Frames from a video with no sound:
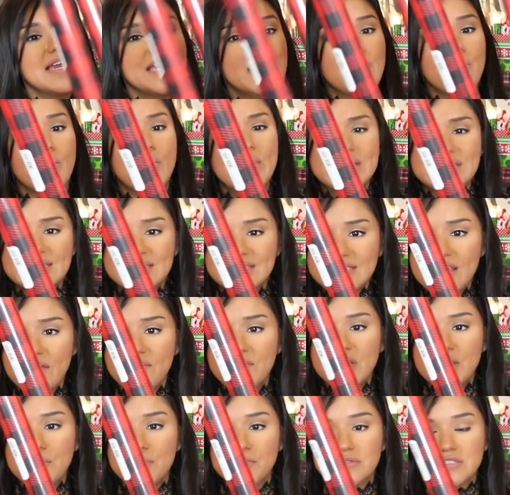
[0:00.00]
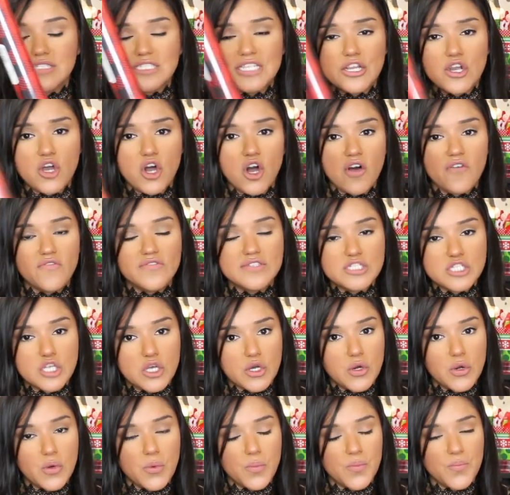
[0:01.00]
It was 70% off,
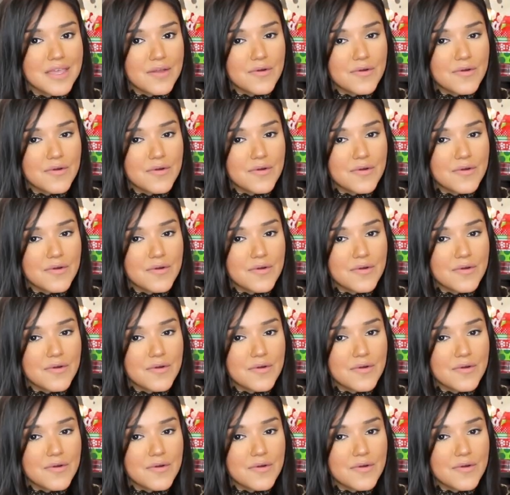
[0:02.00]
so